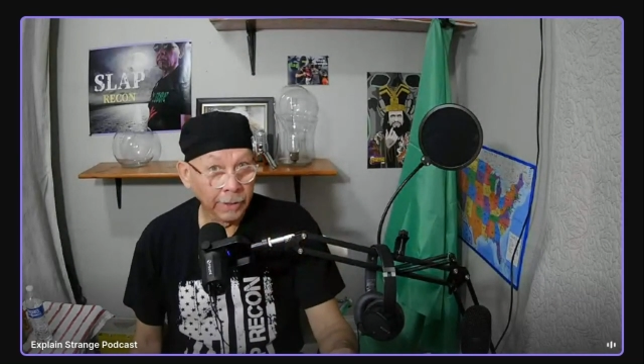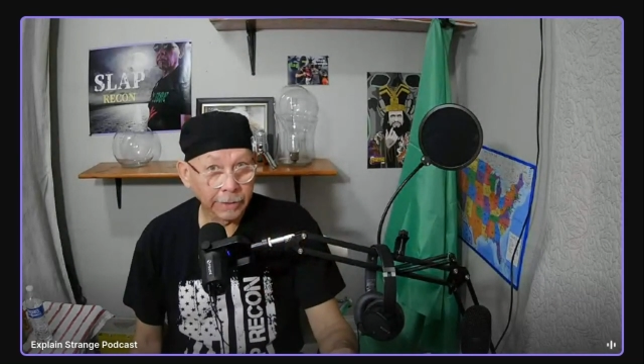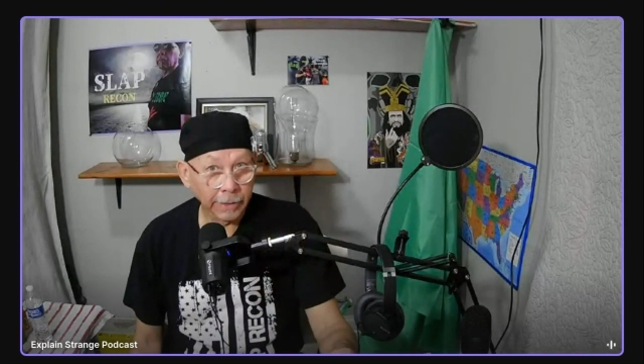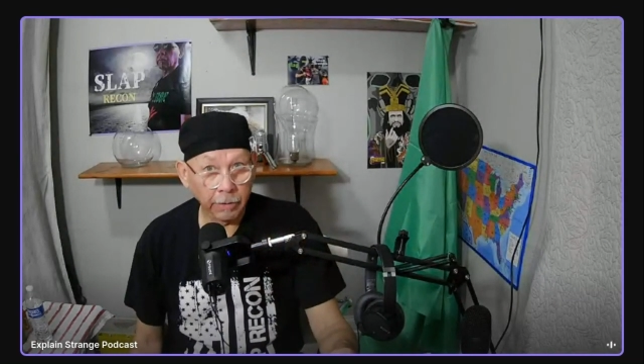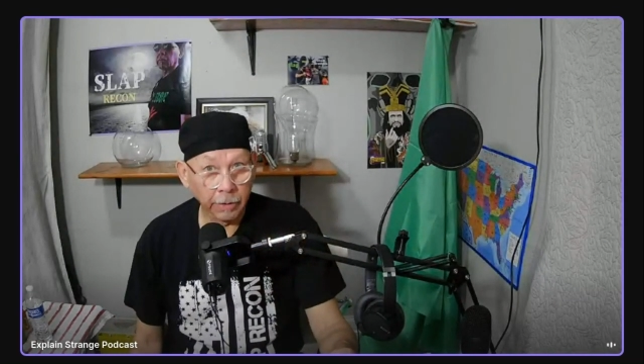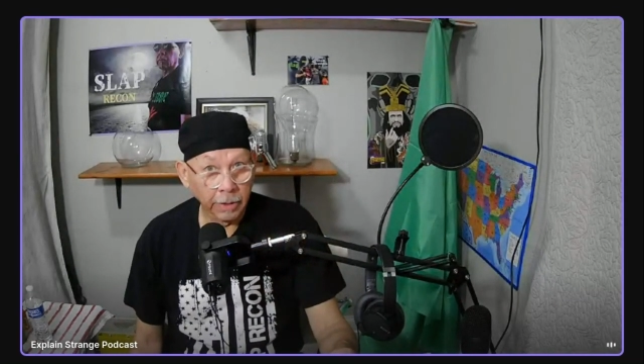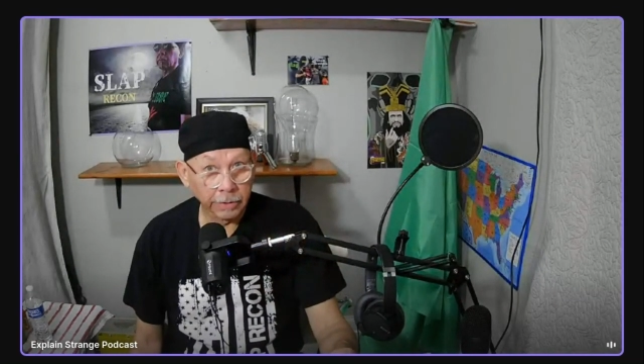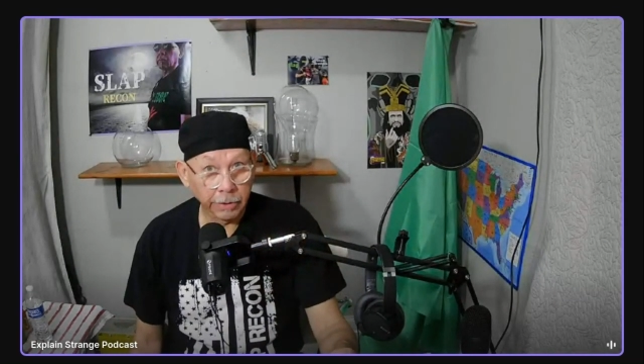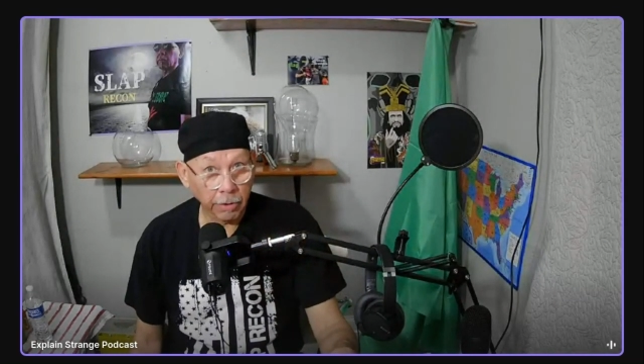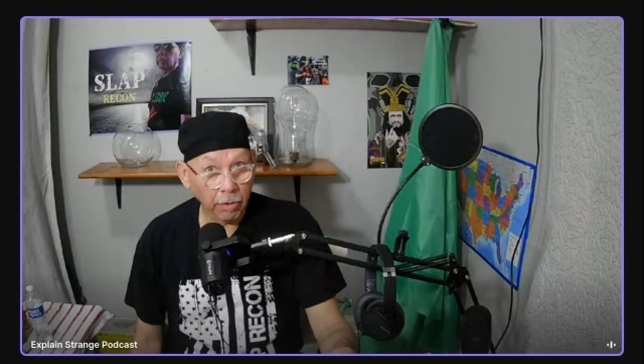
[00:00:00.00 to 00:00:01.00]
Now,
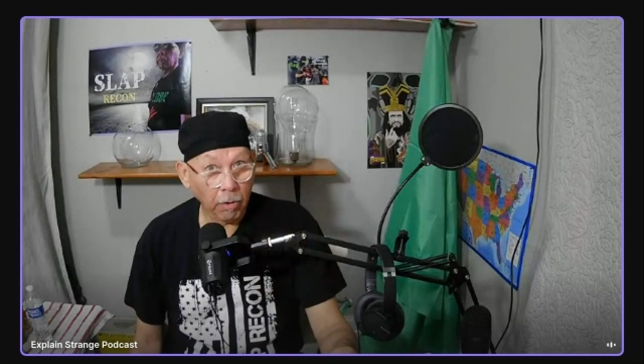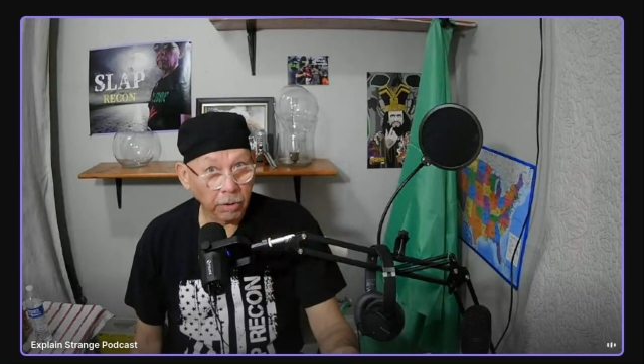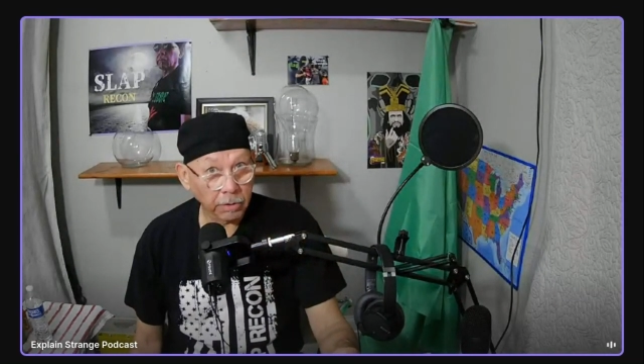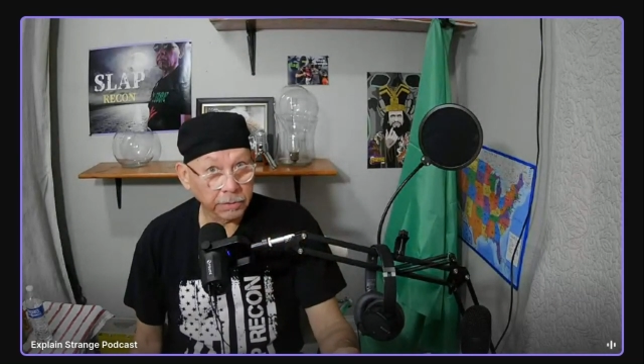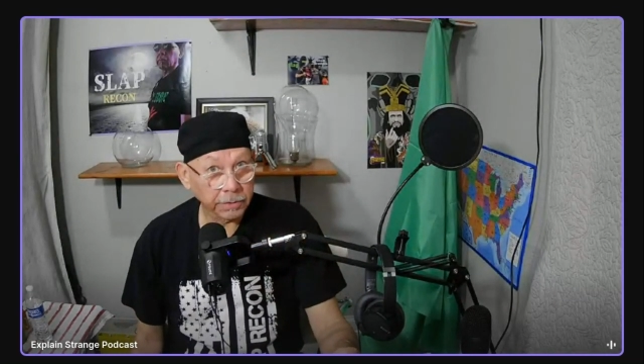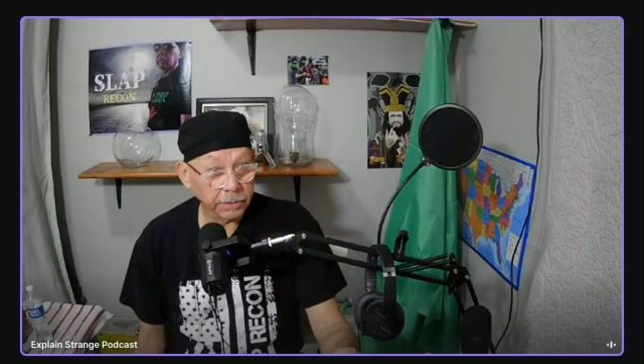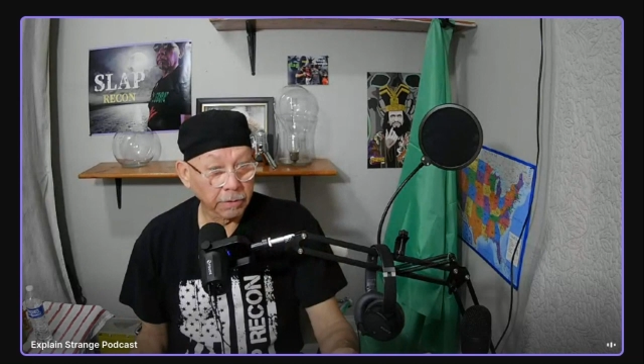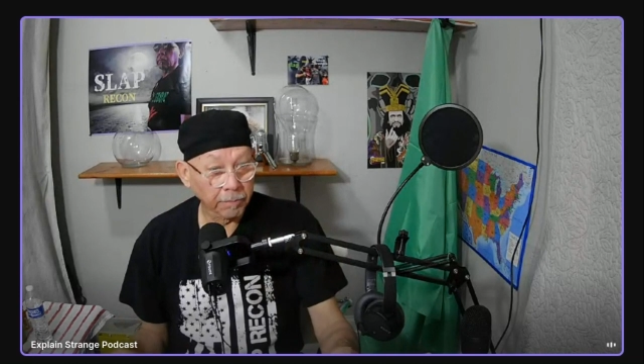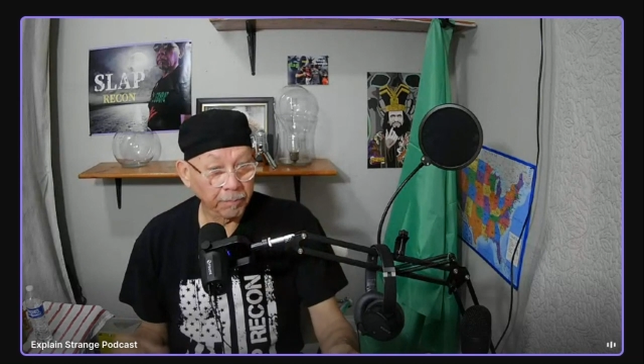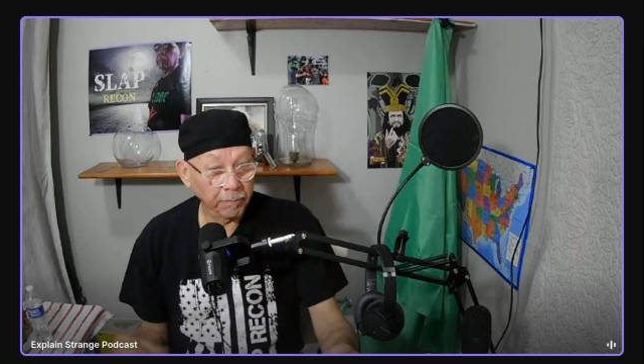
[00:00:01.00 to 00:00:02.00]
there are some